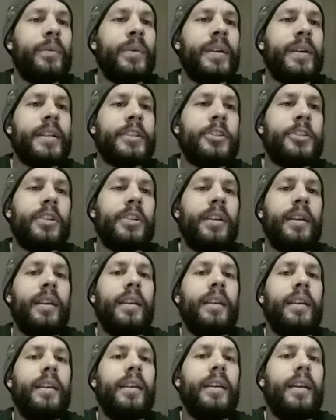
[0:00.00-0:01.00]
which
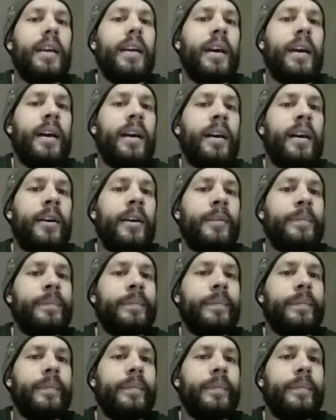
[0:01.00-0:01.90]
it